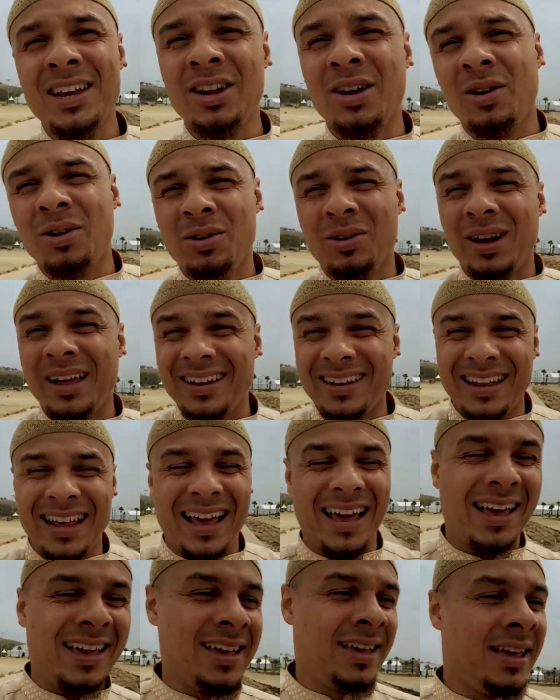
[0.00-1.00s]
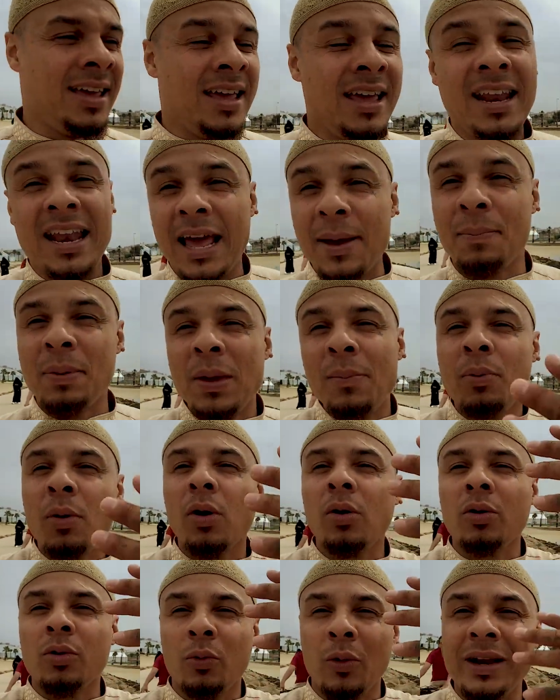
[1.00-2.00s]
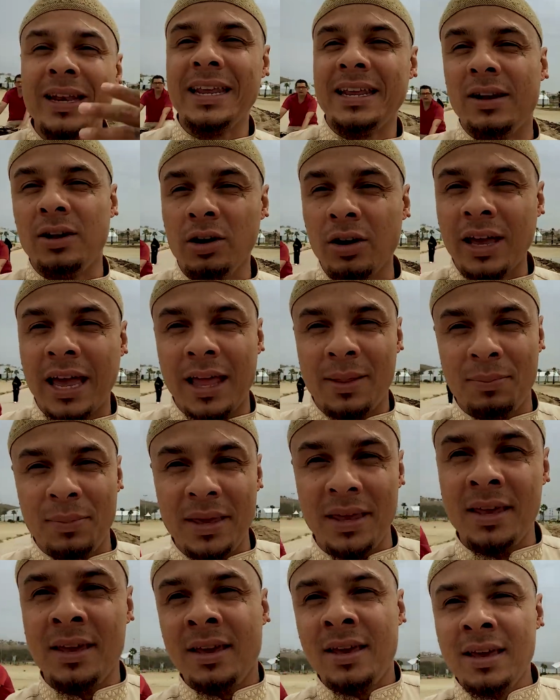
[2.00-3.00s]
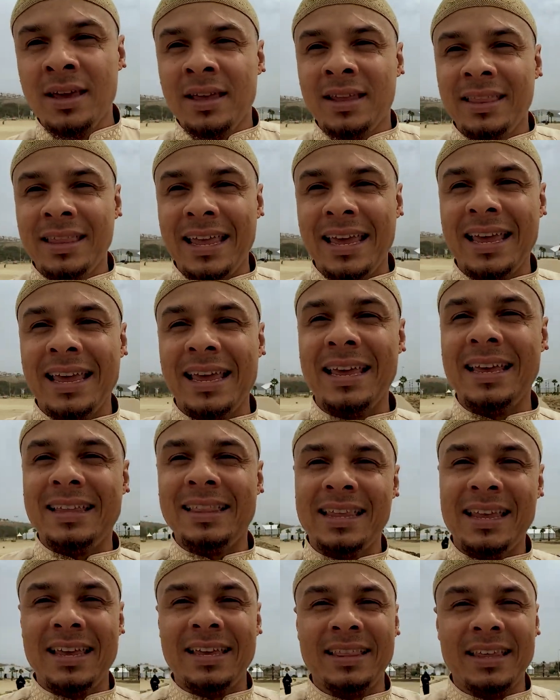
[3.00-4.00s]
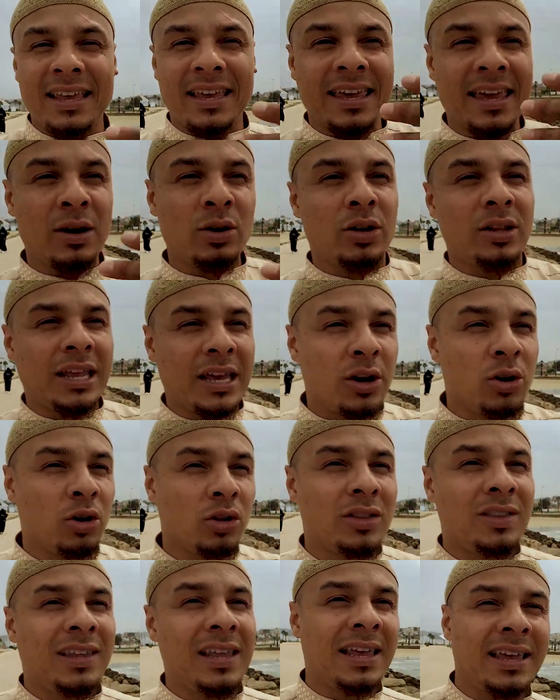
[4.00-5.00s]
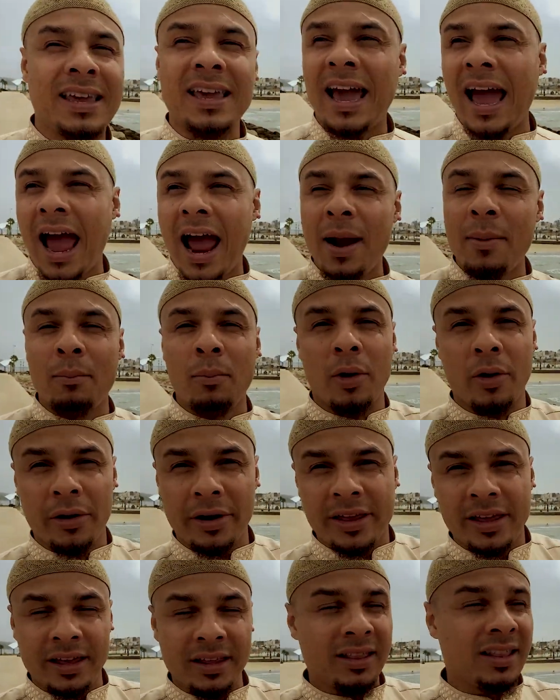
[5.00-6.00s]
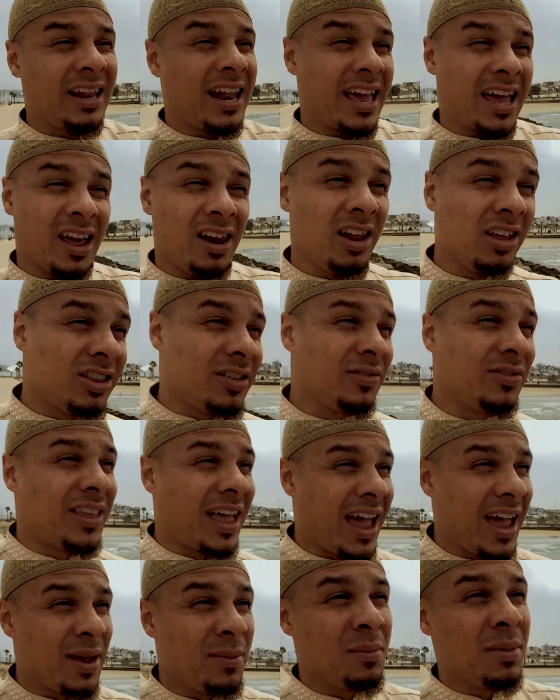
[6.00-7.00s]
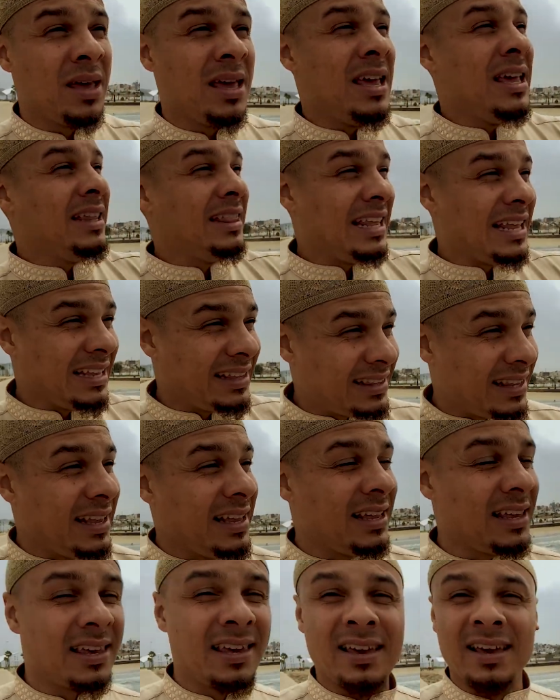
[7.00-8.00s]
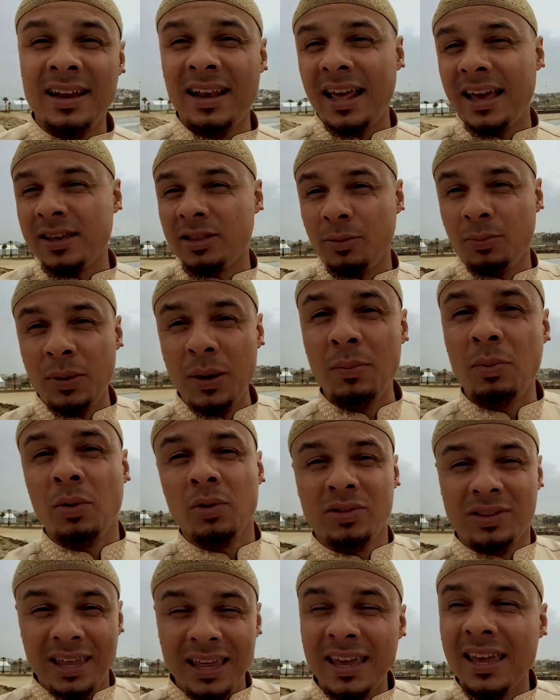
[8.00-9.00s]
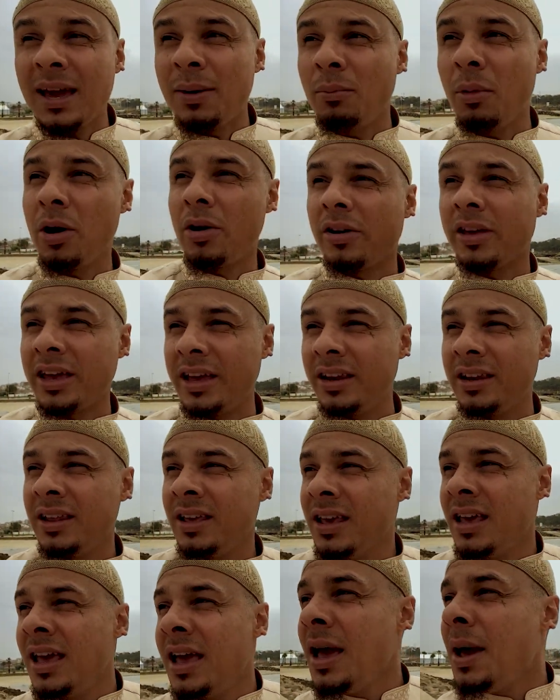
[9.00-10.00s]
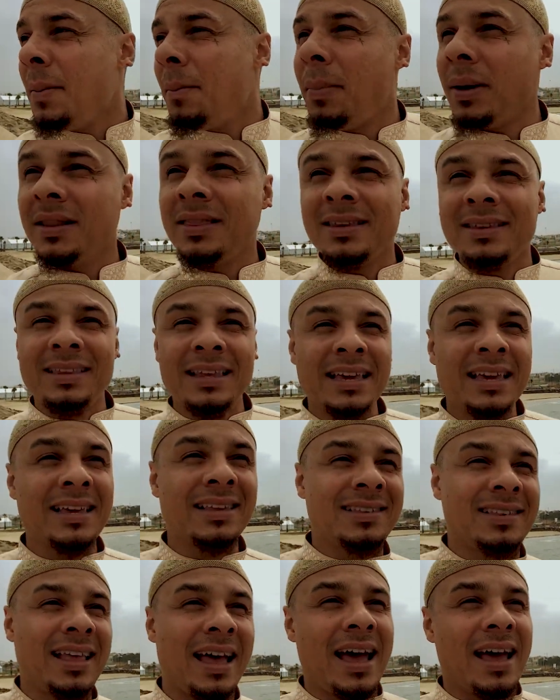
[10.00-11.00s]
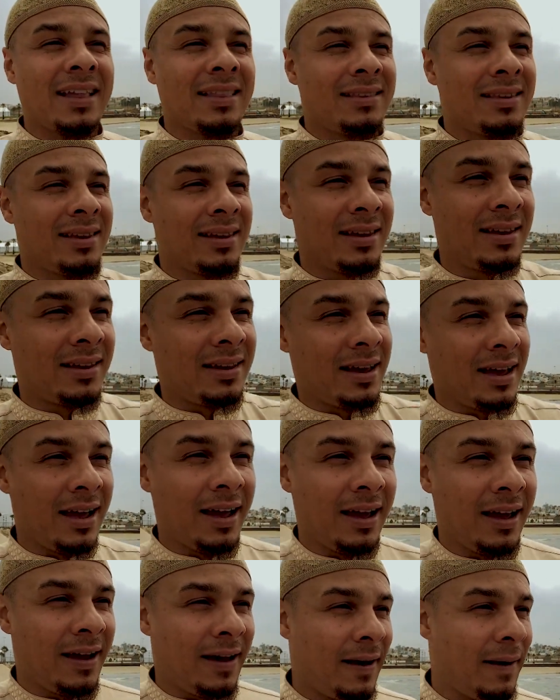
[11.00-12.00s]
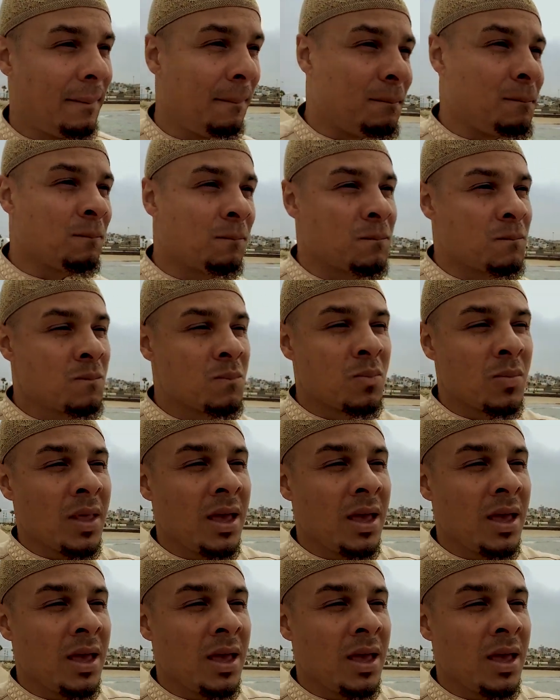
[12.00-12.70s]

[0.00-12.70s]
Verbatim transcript: you know the, like people when they look at me they, they they they could think I'm Moroccan like a lot of time they think like the people think I'm Moroccan but the thing is that um,